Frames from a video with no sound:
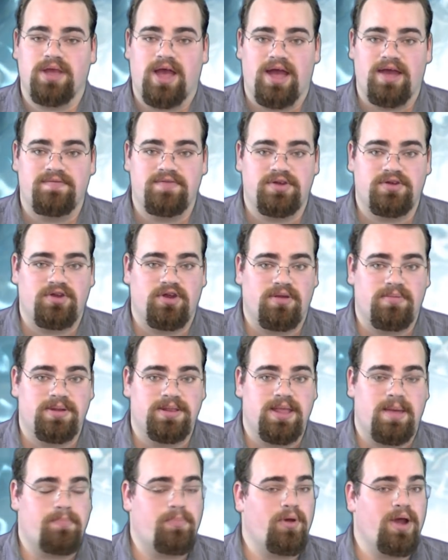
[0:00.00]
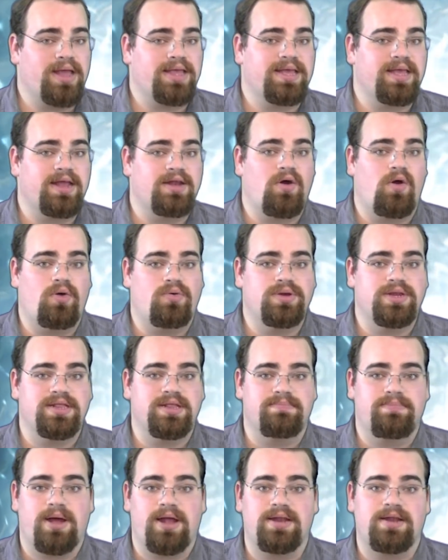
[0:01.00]
I've determined that pressing and holding
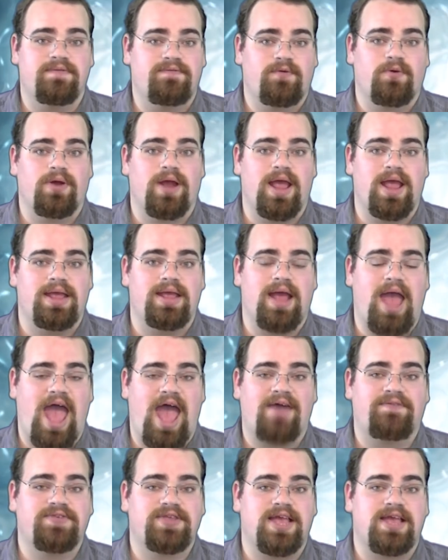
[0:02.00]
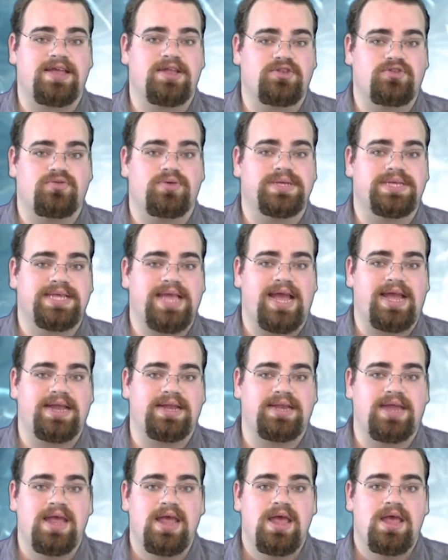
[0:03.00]
the button for a half second to a
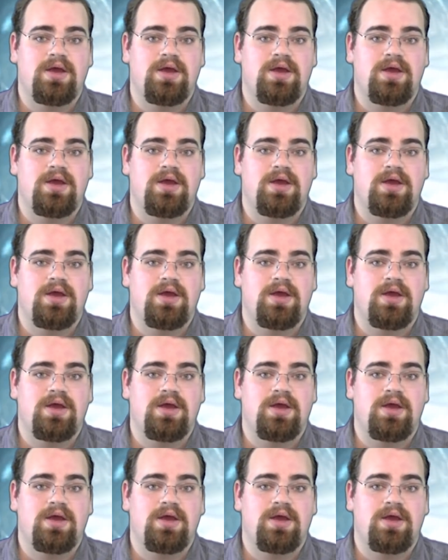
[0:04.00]
second